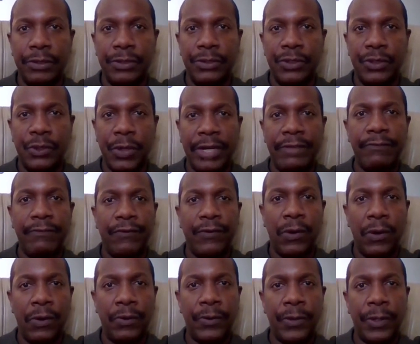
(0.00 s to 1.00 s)

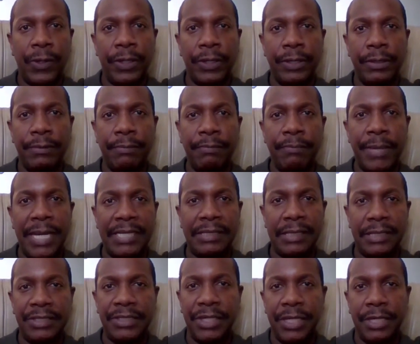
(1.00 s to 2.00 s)
straightforward
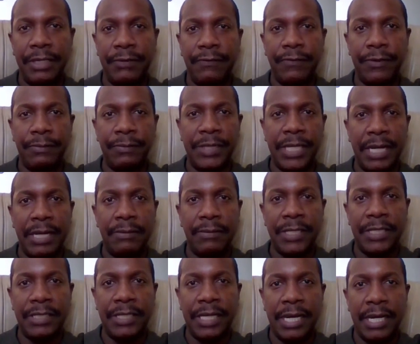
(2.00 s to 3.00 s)
messaging from time
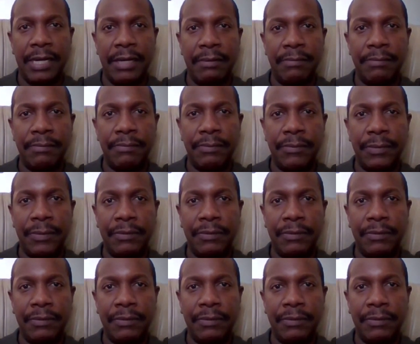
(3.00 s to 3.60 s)
to time,